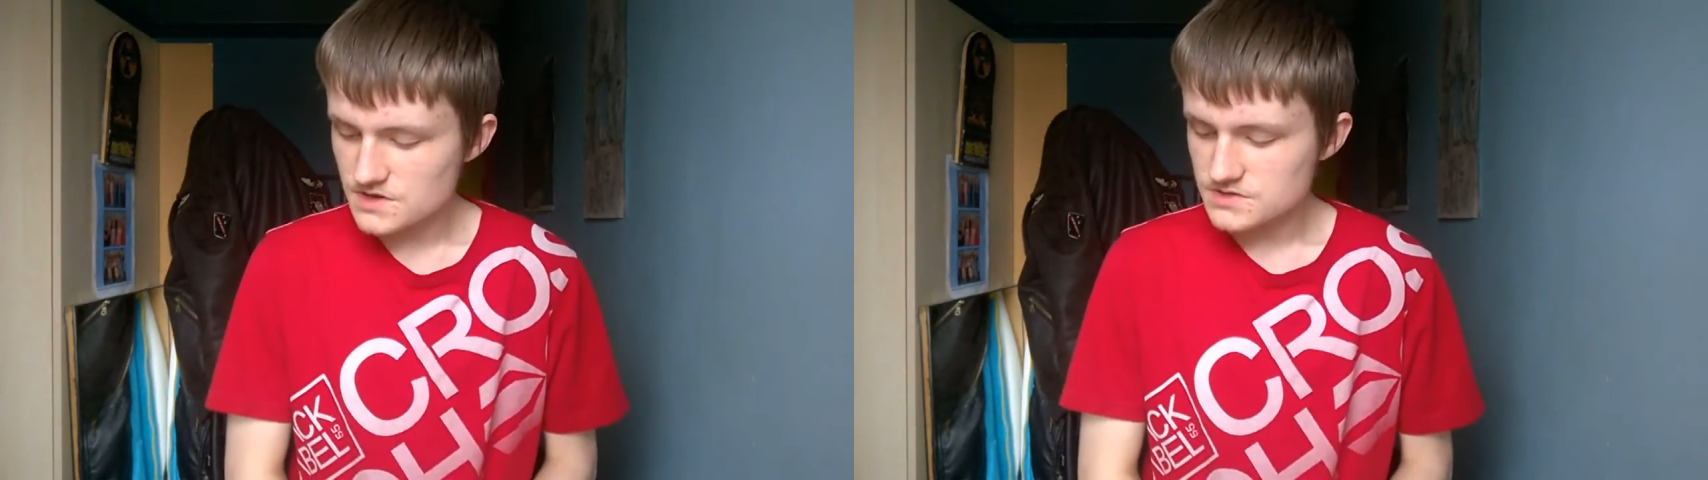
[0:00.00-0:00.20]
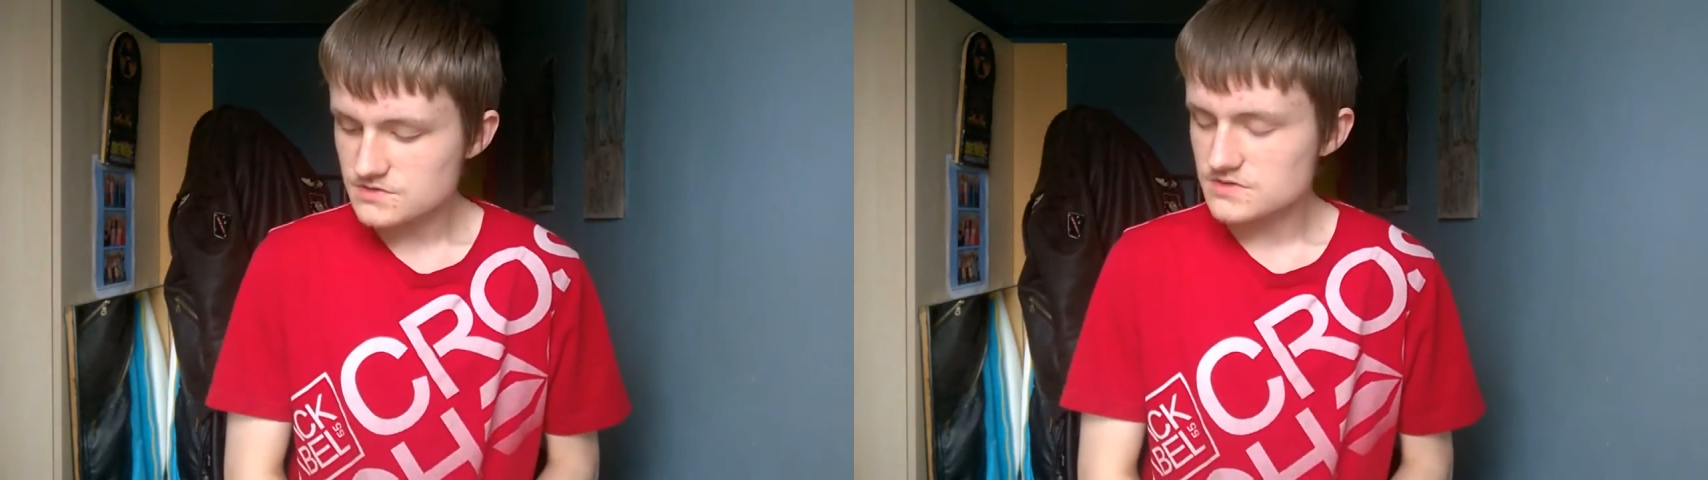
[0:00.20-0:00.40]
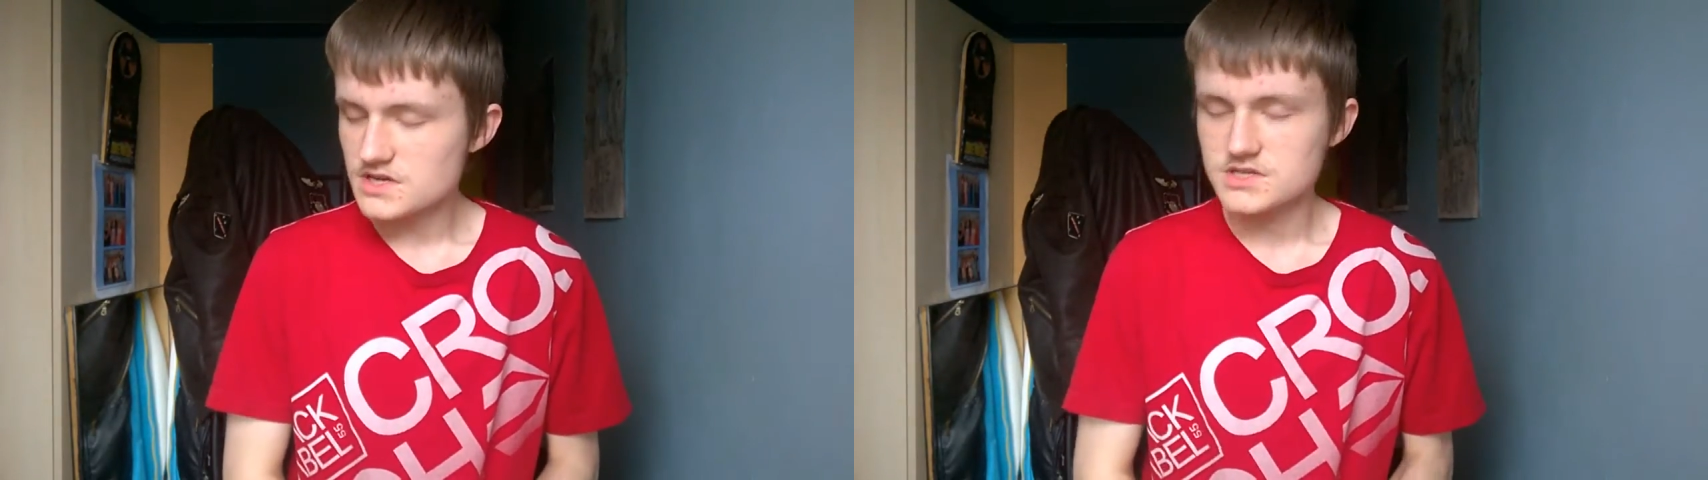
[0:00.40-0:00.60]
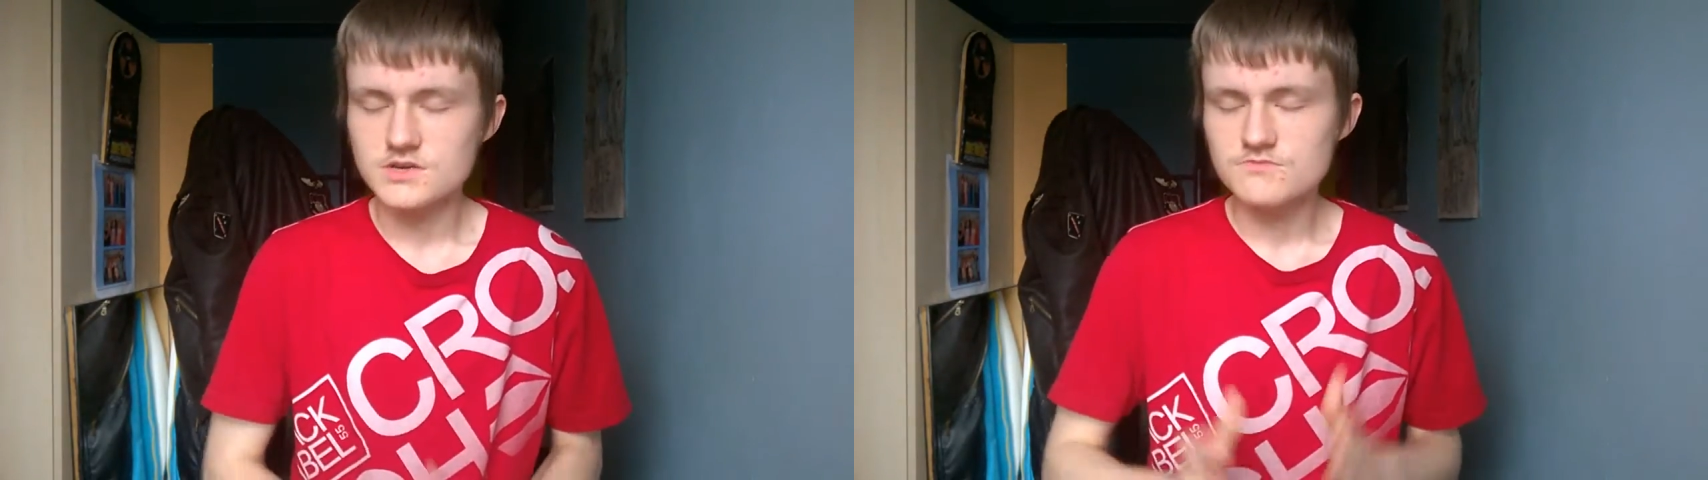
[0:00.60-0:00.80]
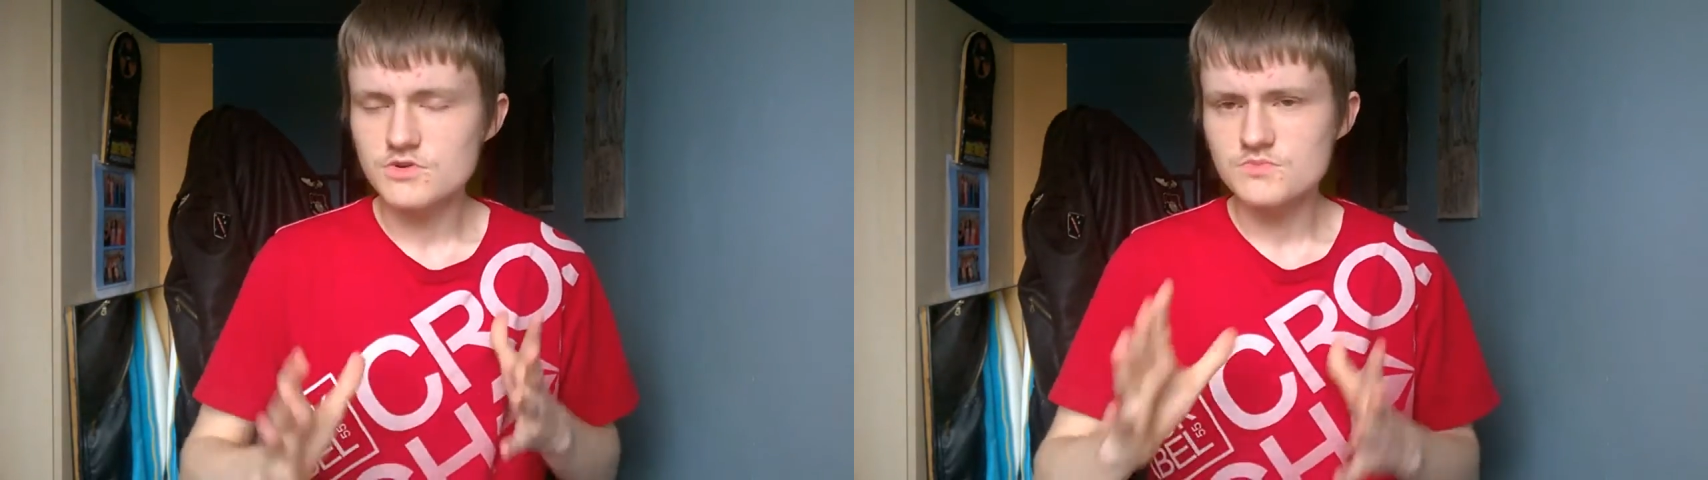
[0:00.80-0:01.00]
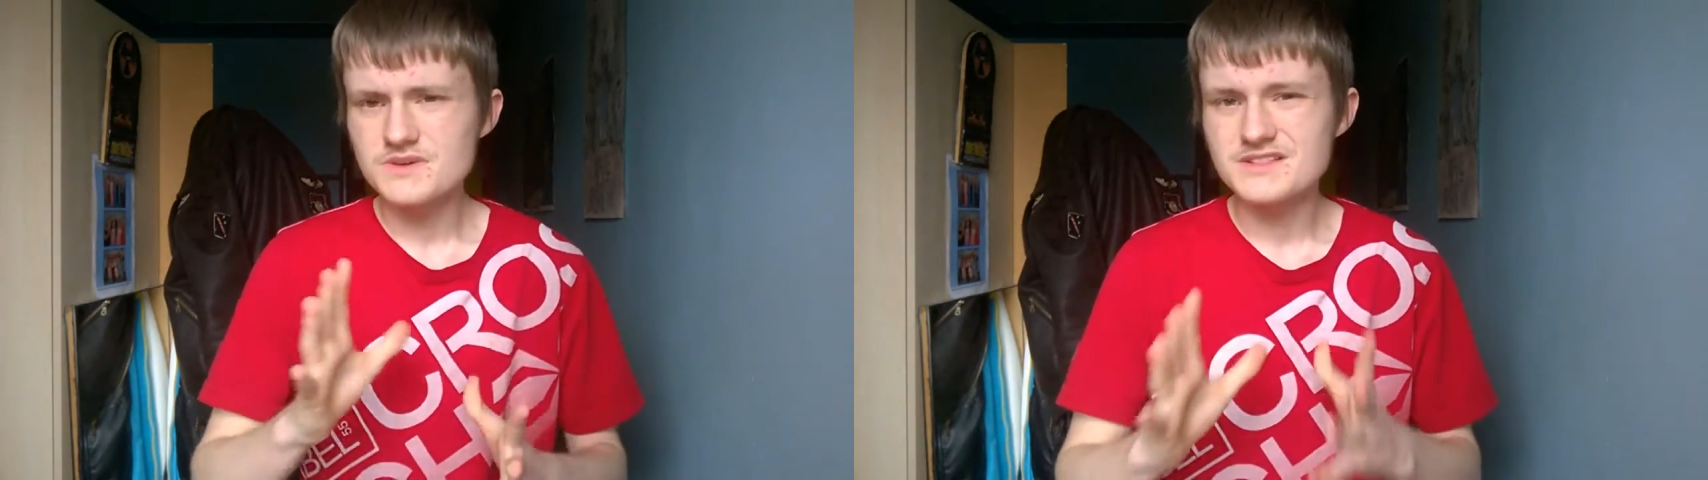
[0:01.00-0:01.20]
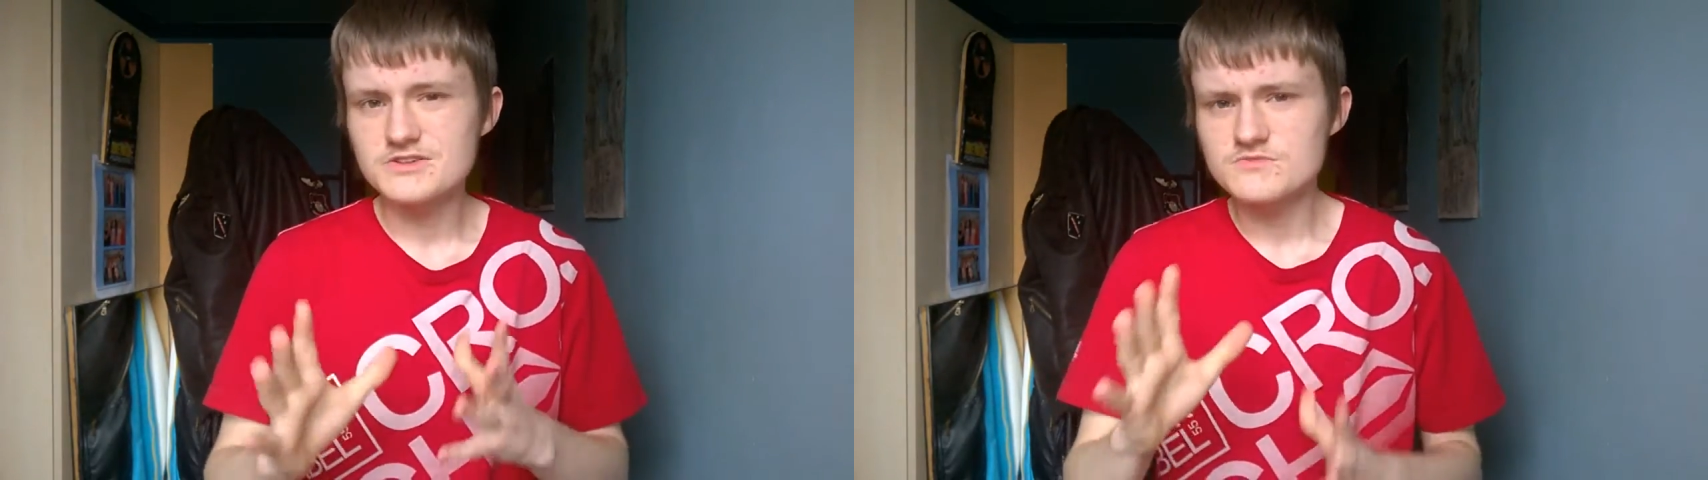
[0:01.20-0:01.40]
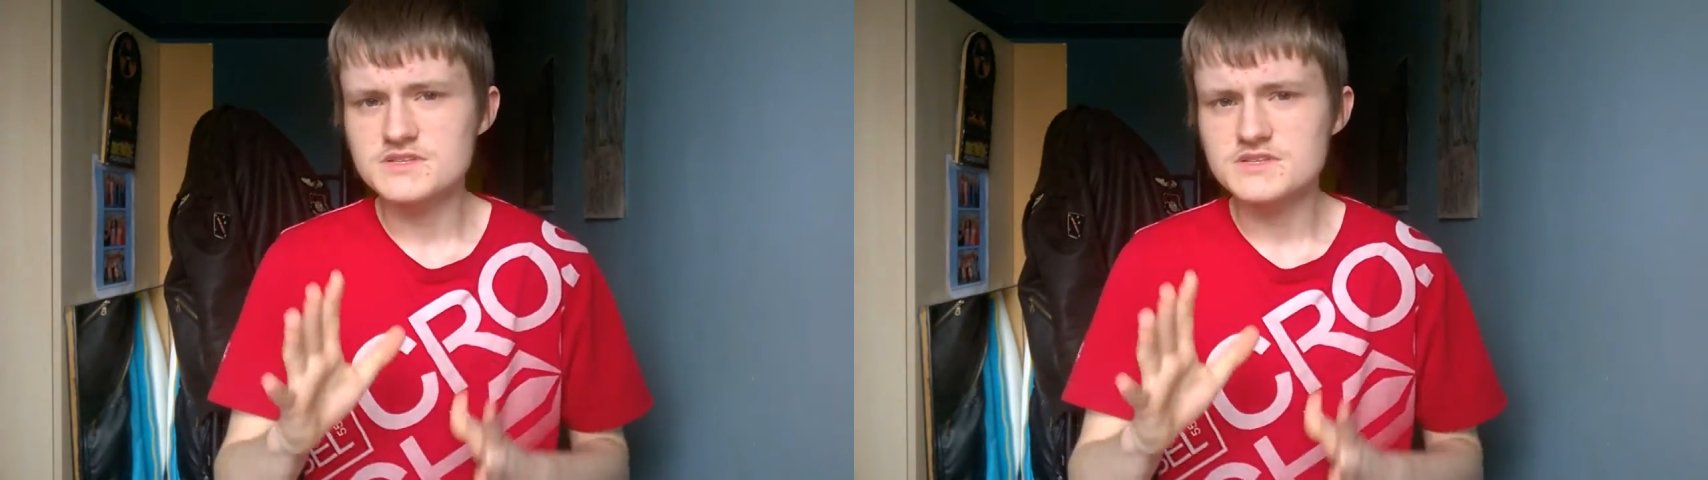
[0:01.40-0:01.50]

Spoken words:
So yes, I might be a little